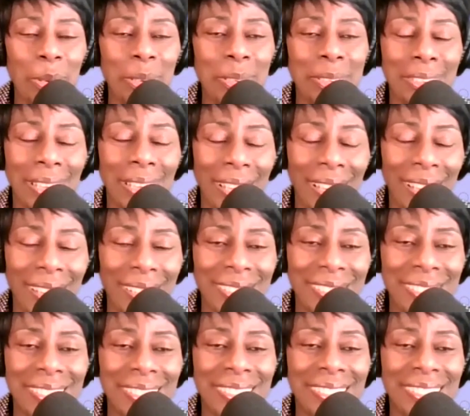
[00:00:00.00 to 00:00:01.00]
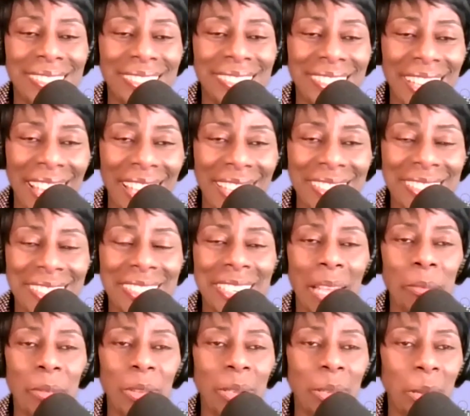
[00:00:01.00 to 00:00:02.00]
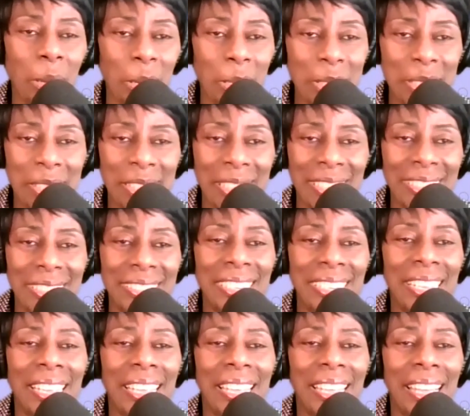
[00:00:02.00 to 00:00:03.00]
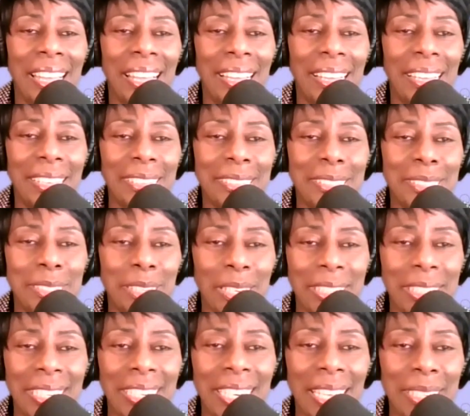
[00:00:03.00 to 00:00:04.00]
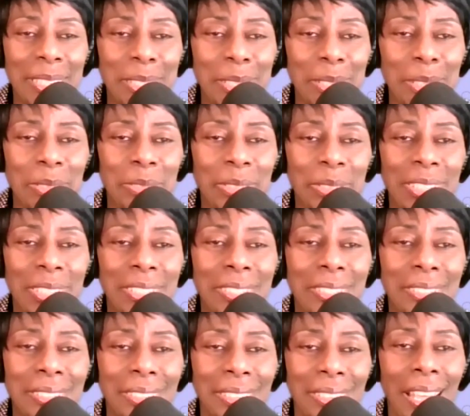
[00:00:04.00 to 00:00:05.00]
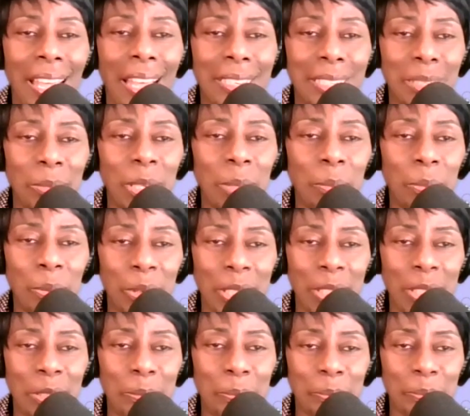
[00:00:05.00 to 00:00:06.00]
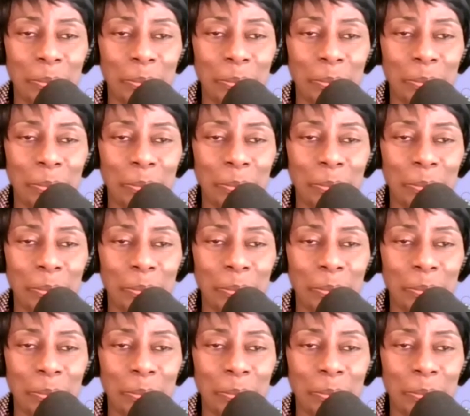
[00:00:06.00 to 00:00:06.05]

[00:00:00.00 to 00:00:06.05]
Name. I like yes, Samuel. Yes. Samuel Carson, uh, Sunday night service. He asked me to preach.